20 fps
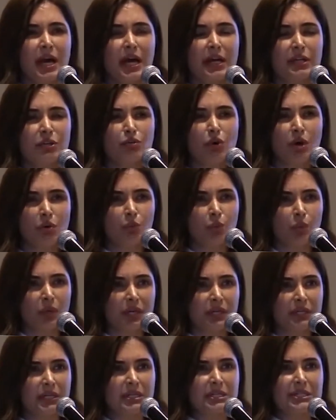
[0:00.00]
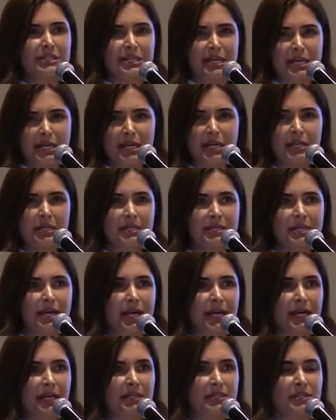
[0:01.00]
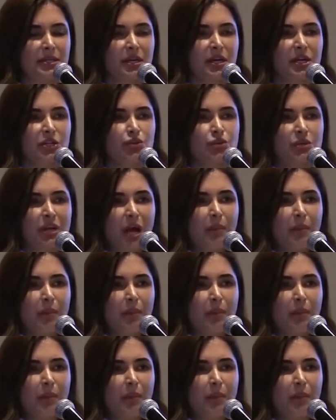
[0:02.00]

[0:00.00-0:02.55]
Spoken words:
and who are working day and night to